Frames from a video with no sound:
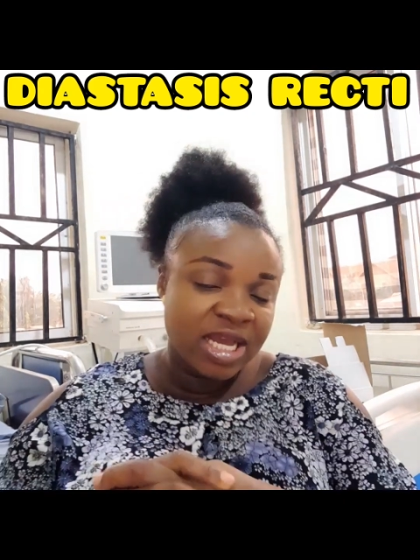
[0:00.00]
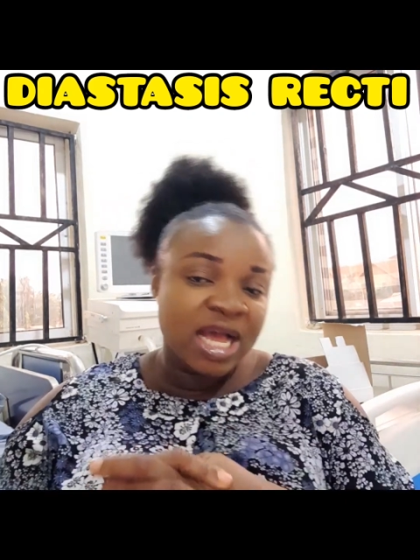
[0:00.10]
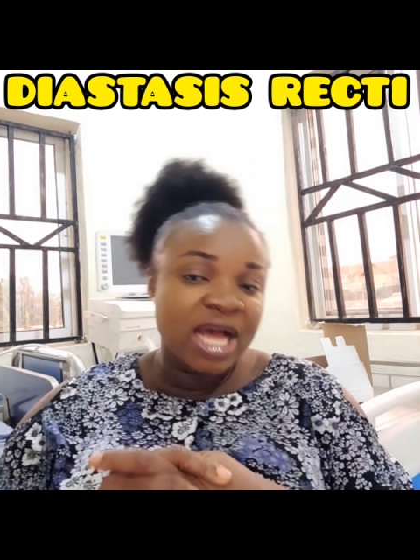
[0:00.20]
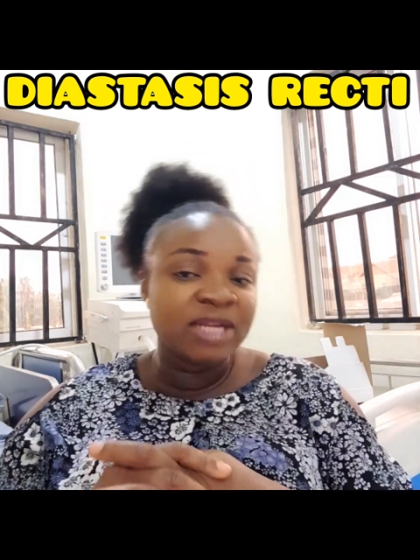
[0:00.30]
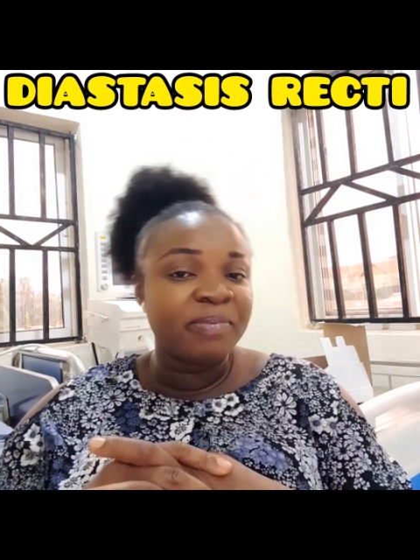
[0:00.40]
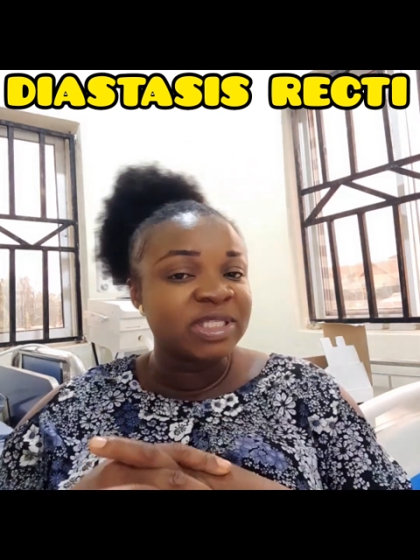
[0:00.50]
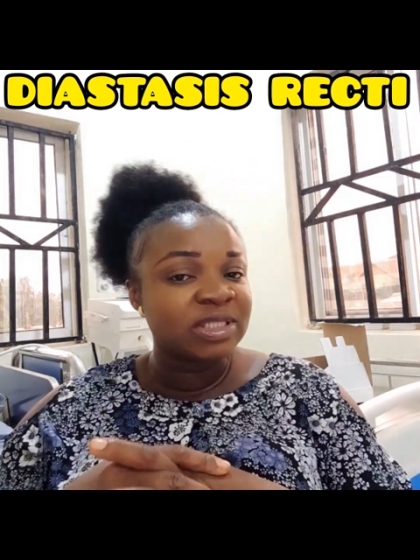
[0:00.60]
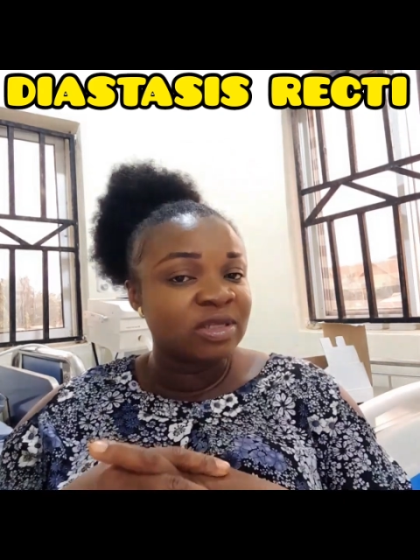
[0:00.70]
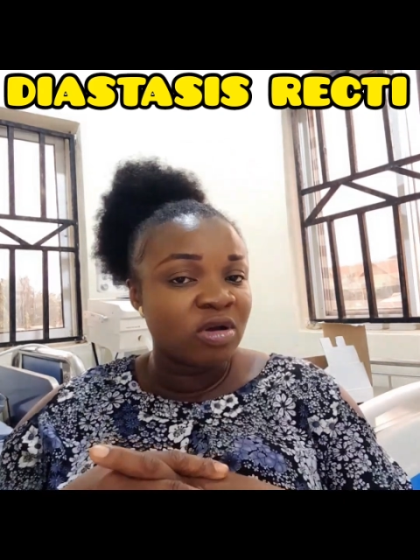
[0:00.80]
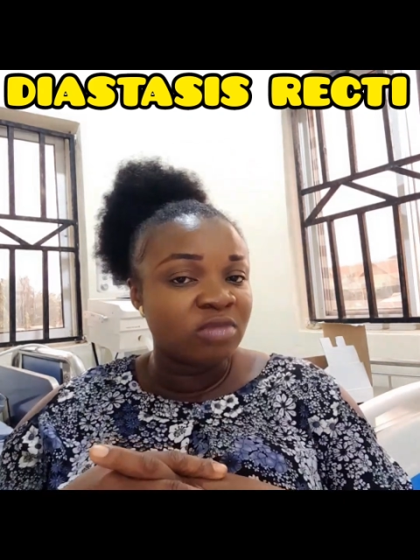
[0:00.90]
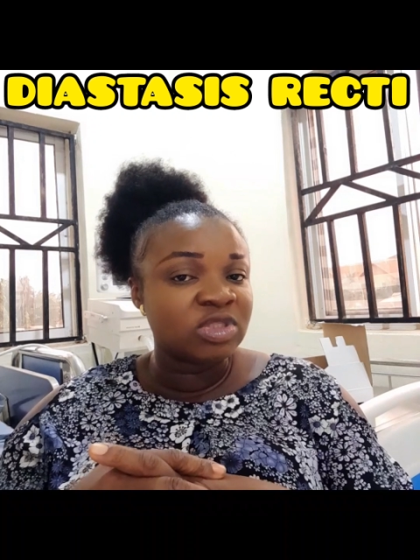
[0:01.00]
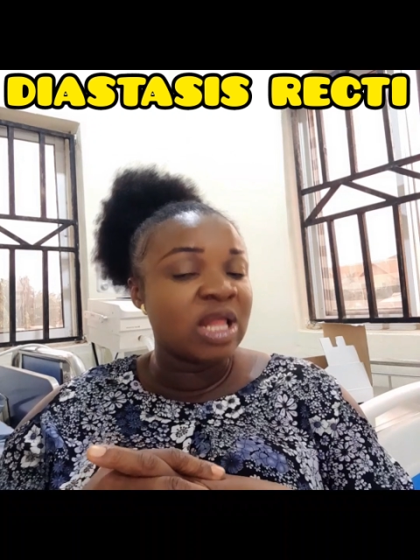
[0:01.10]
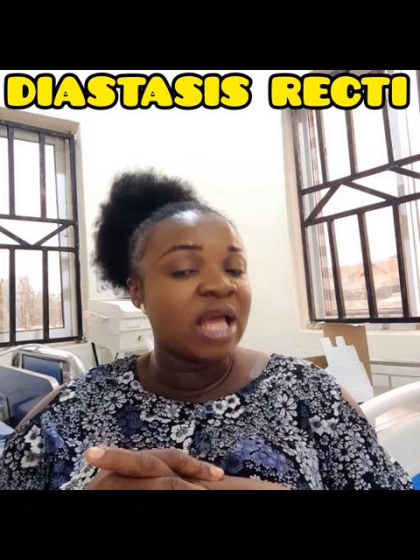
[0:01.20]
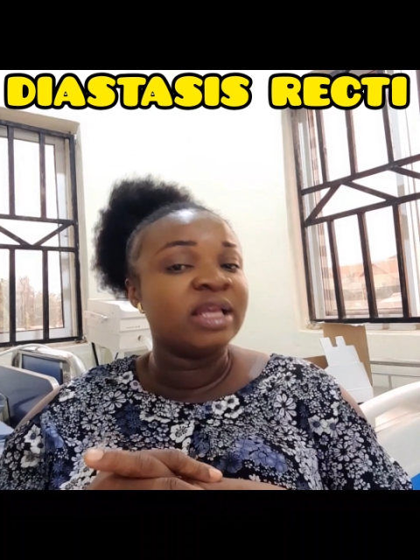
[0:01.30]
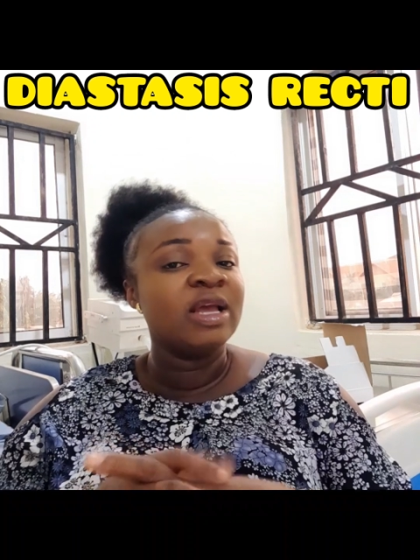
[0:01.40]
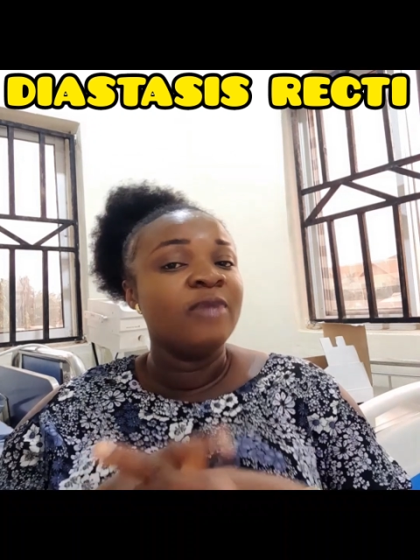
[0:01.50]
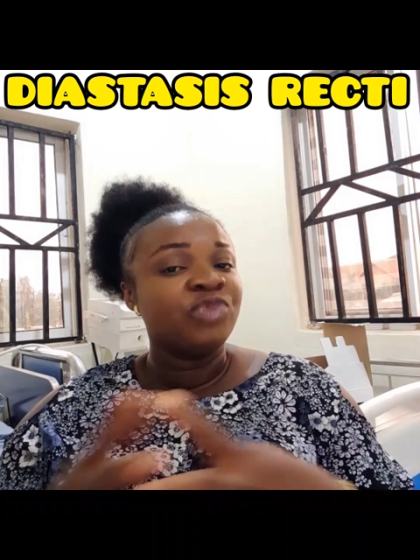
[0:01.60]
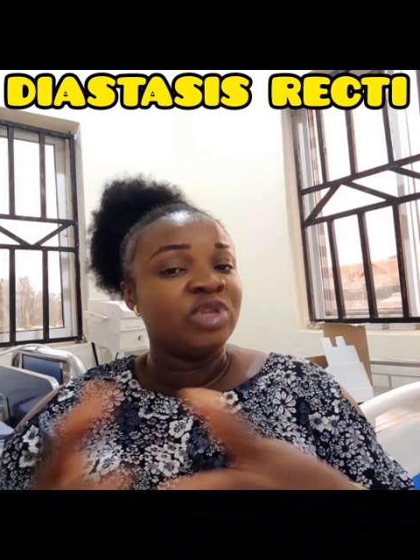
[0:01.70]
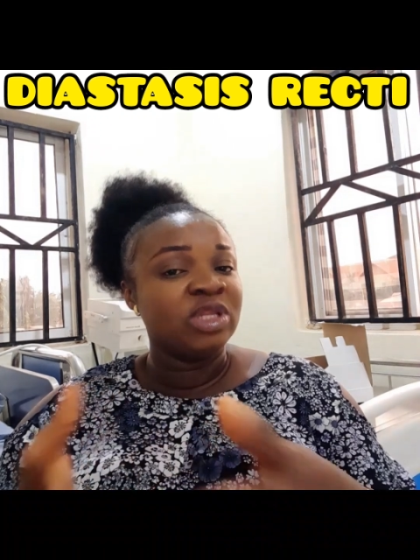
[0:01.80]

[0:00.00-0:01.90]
and the person comes like the